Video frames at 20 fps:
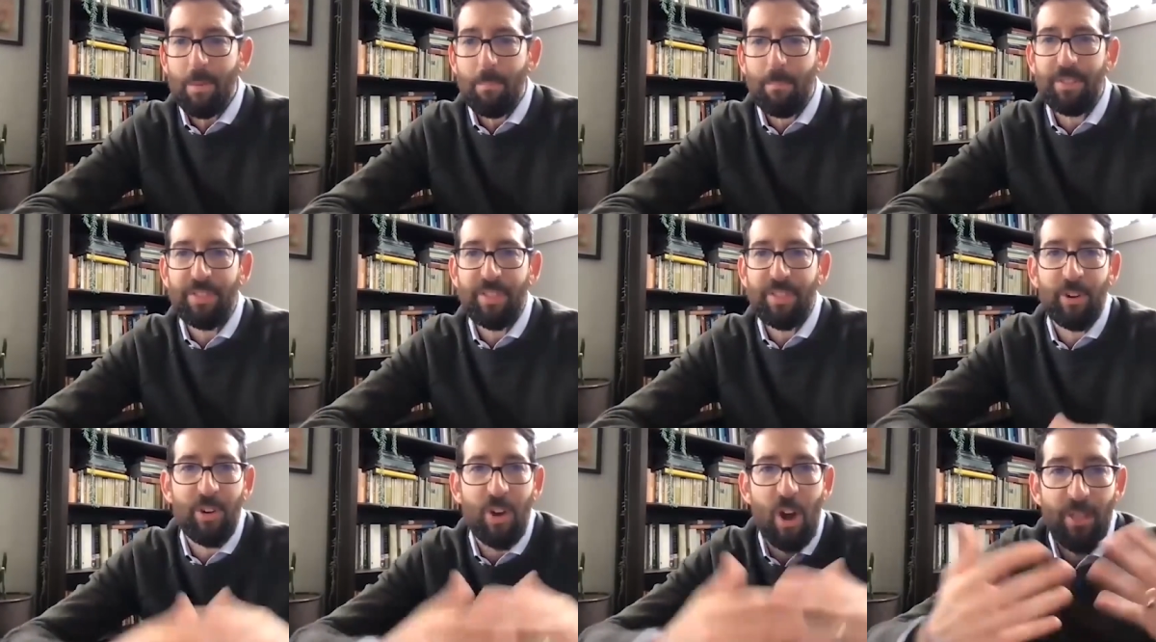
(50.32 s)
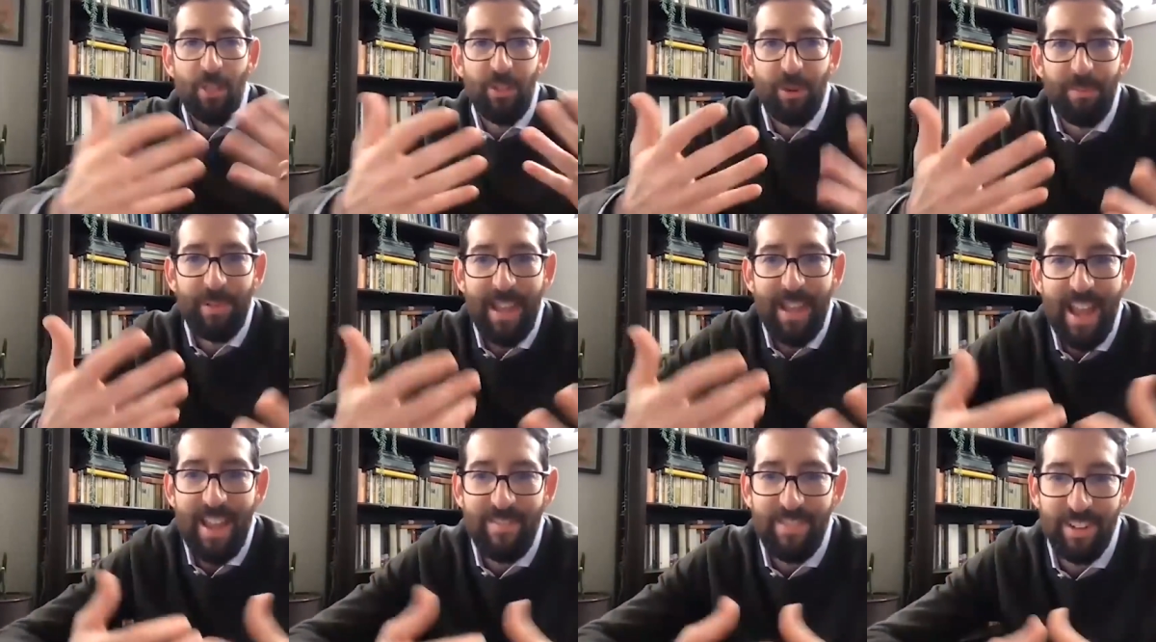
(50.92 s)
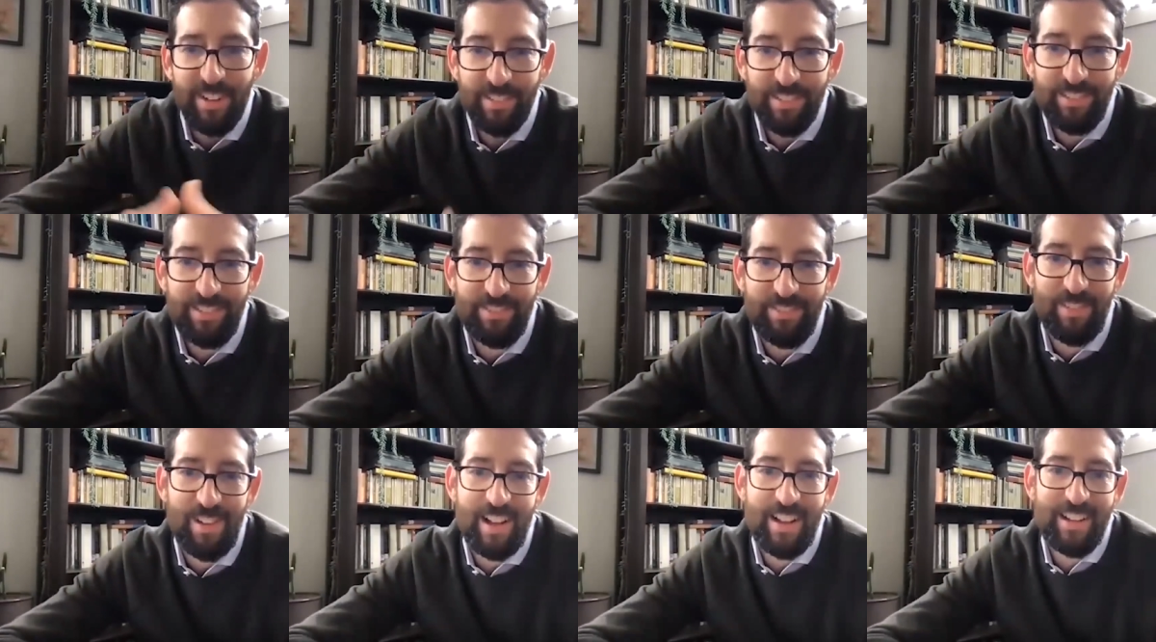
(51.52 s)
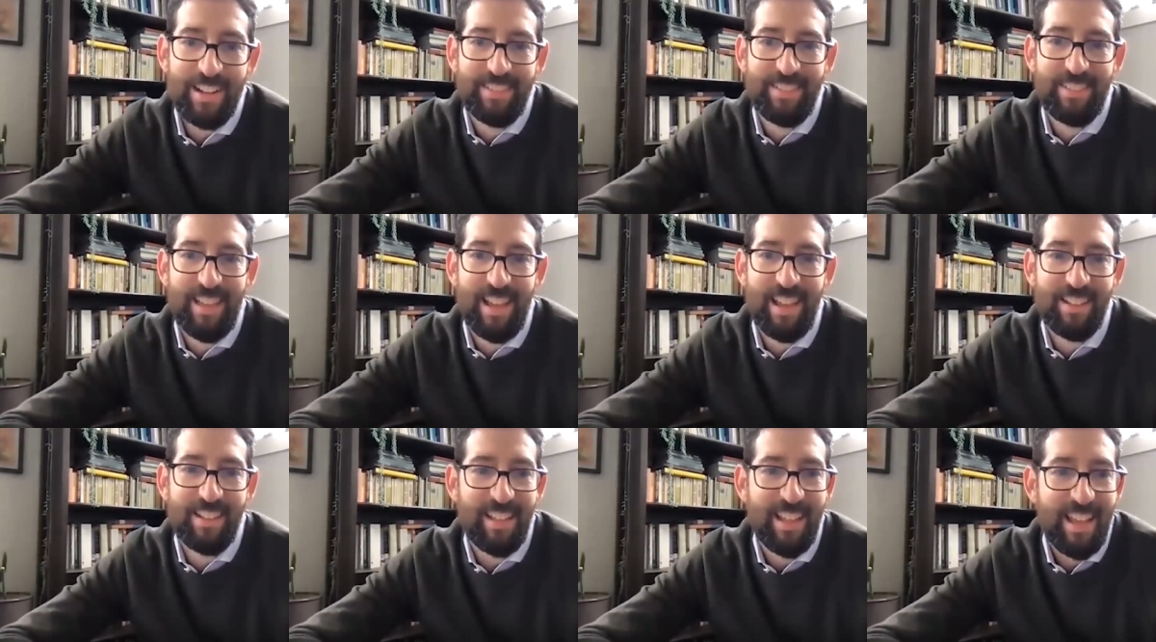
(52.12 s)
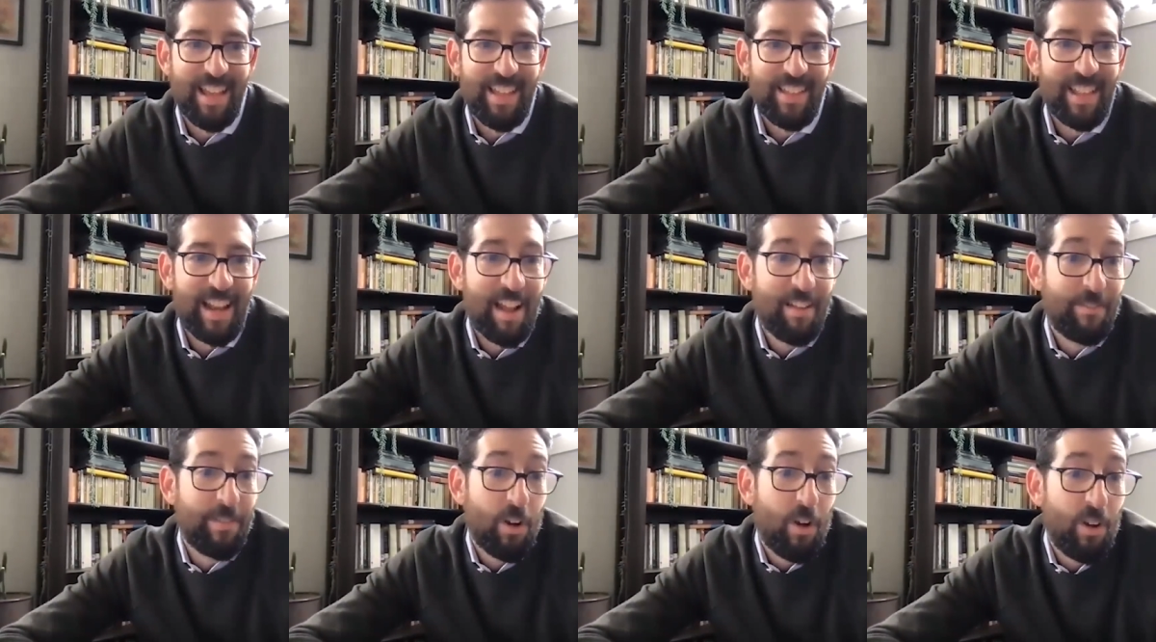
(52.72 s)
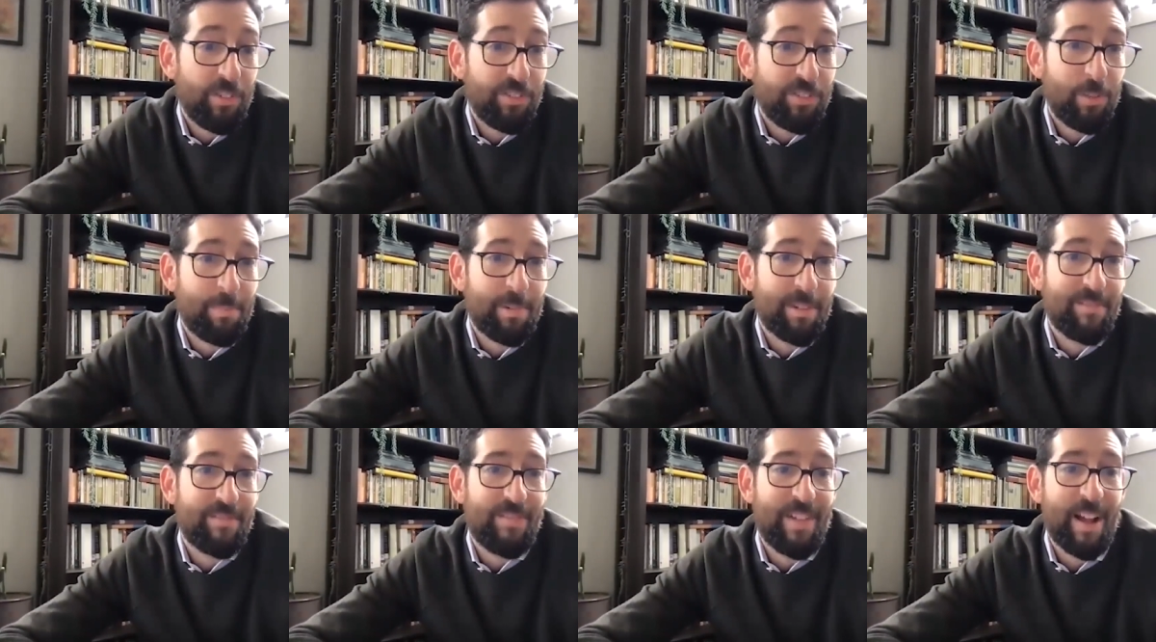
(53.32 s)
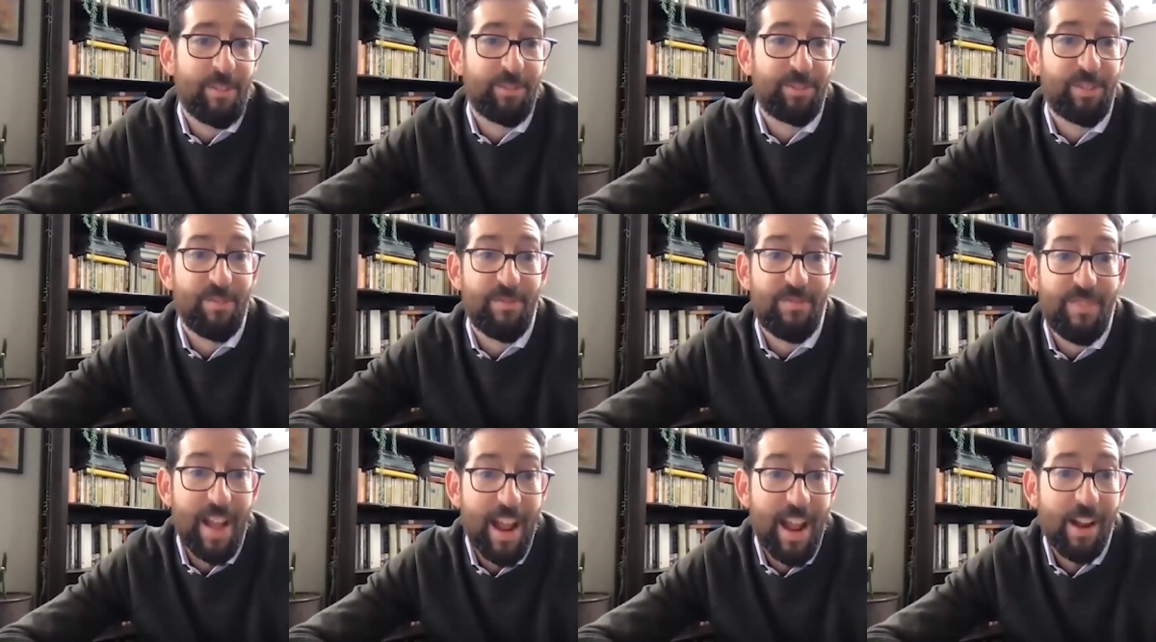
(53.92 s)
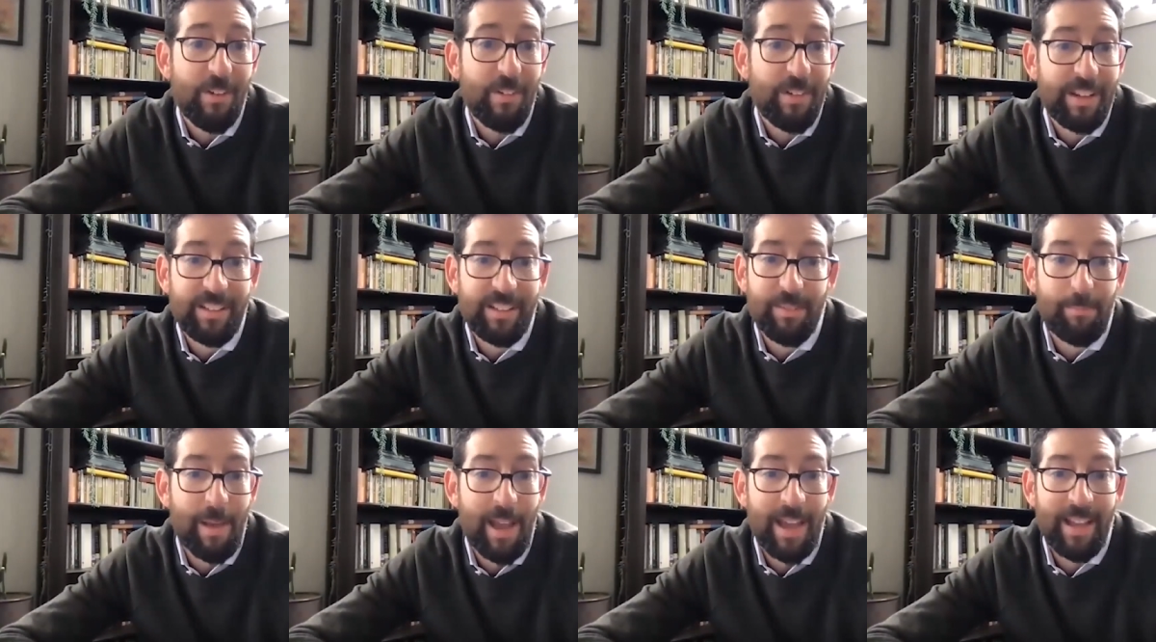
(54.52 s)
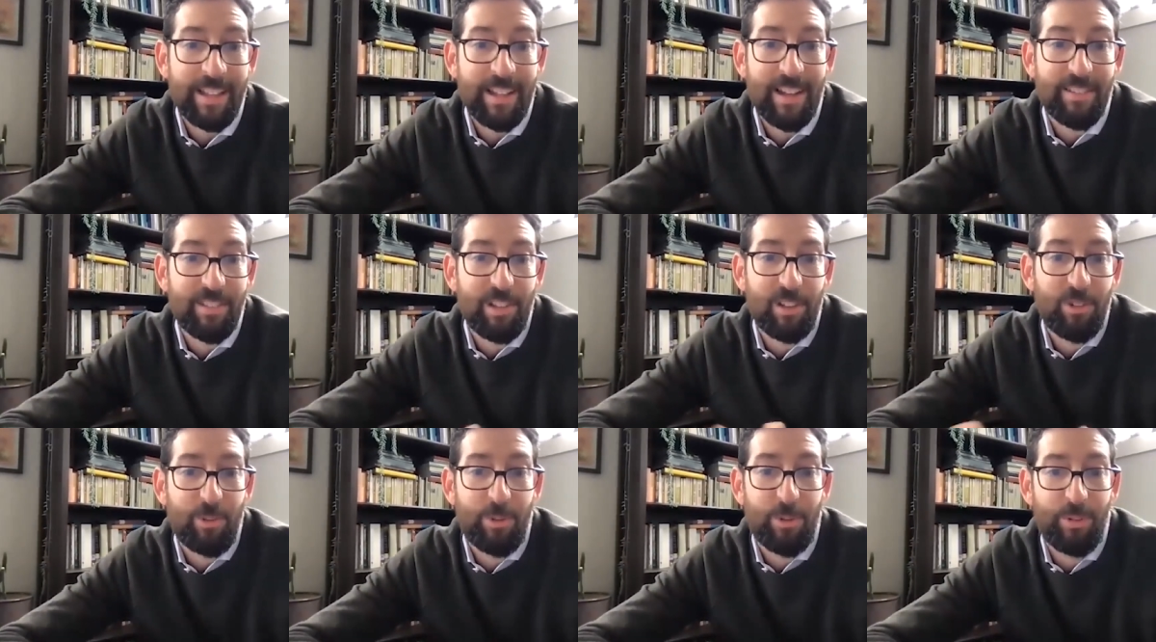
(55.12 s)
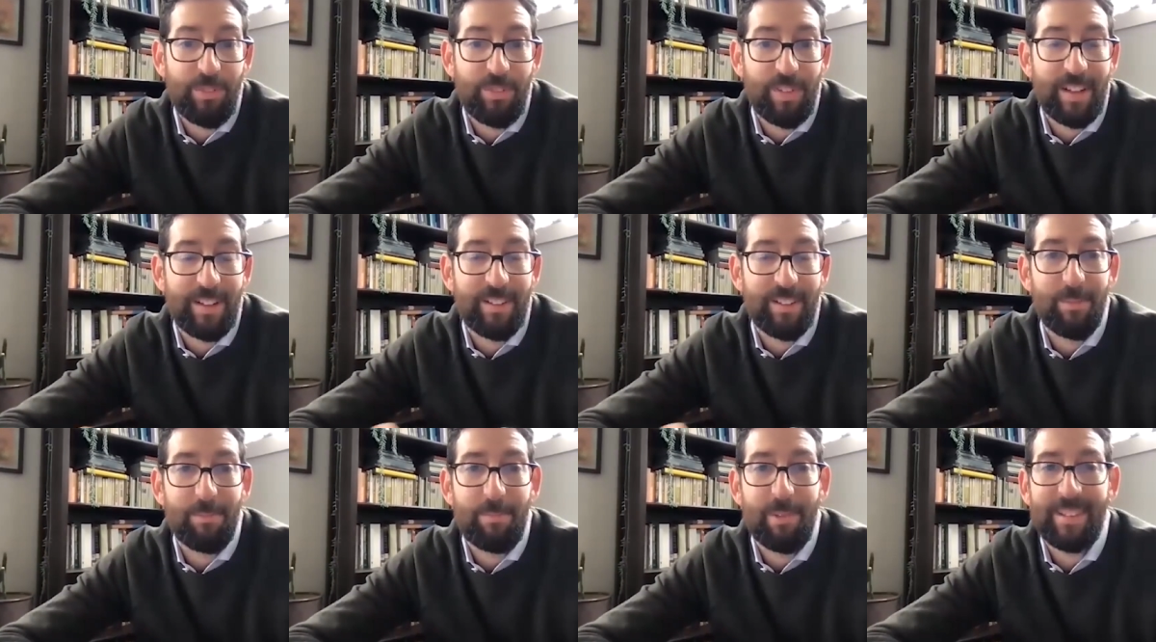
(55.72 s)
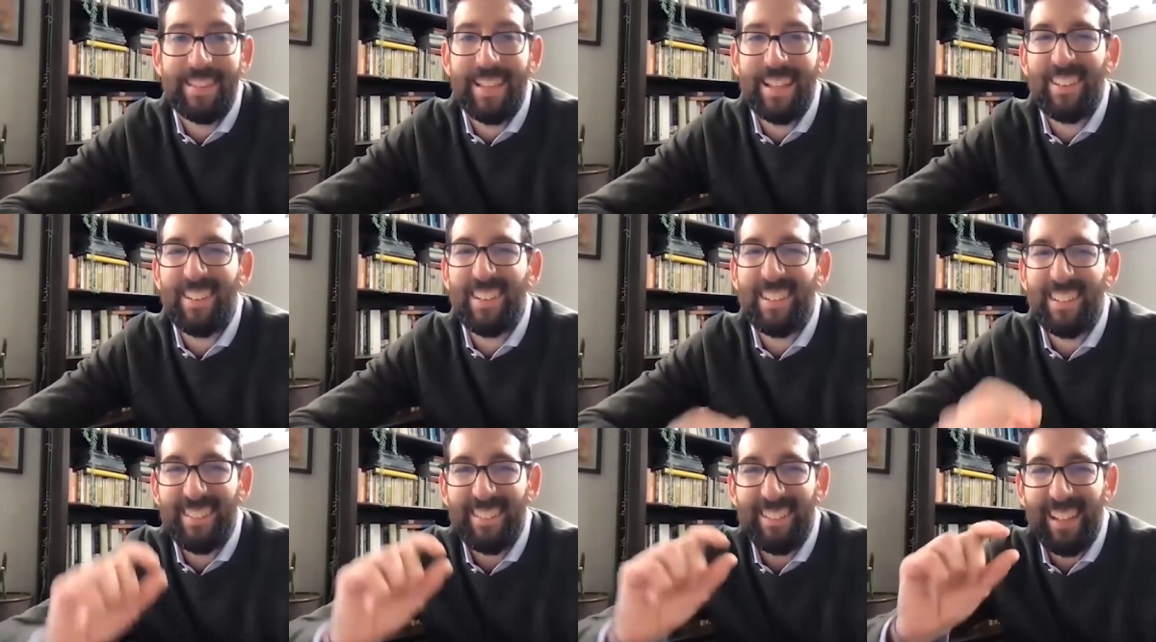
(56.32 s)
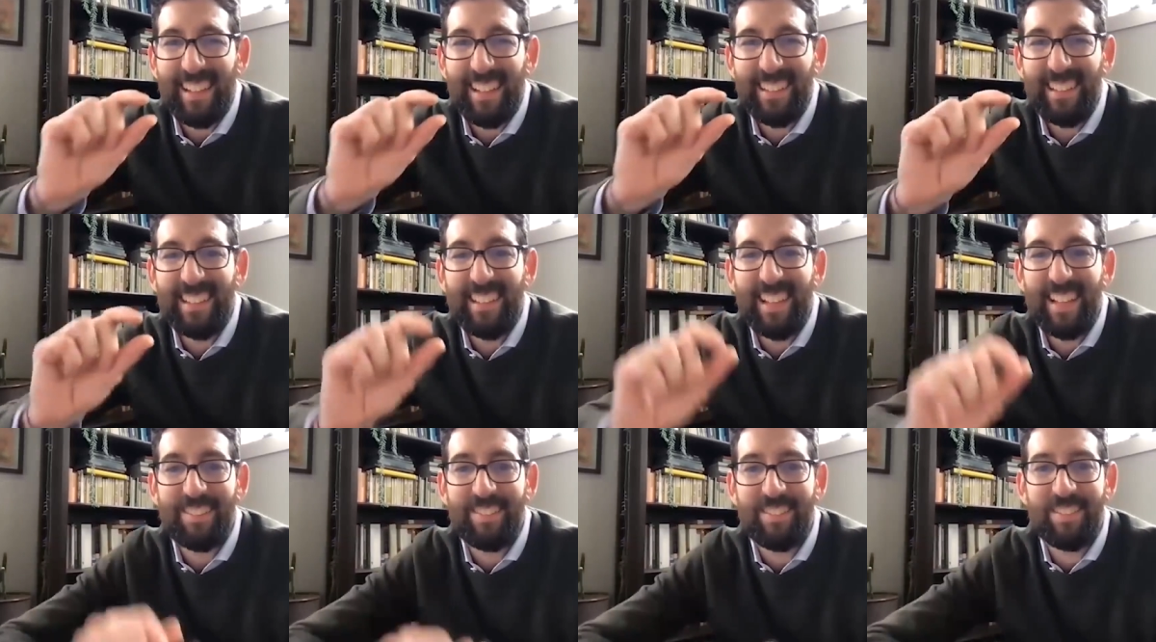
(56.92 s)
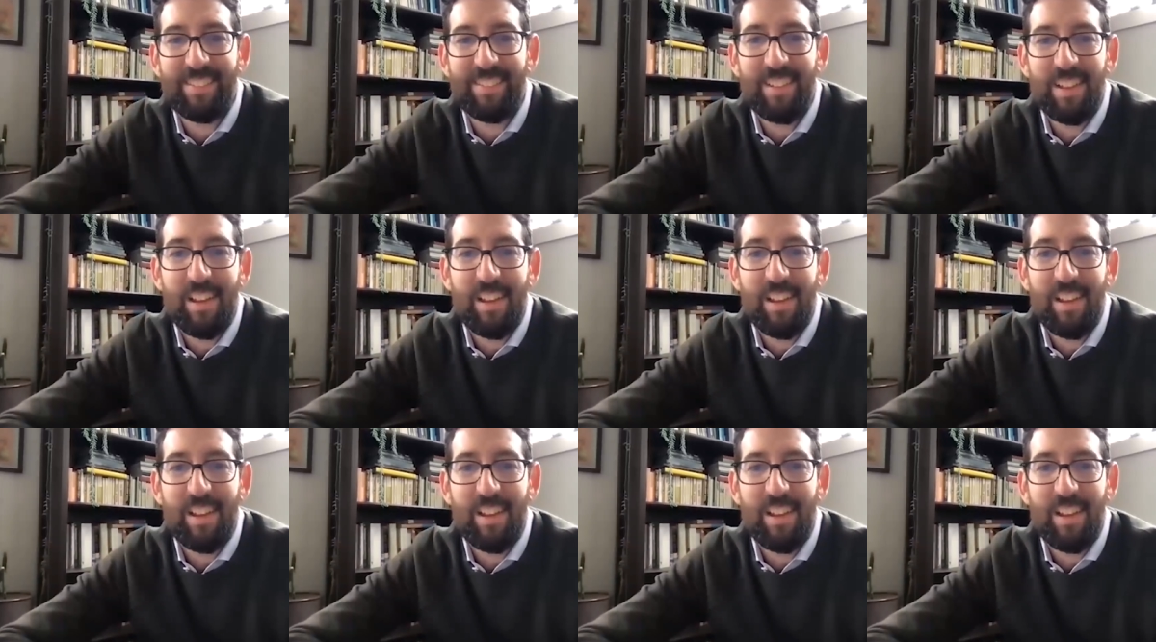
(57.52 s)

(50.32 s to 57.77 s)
But there are other behaviors, right, that that have also been found to vary depending on the lunar cycle, but that are slightly less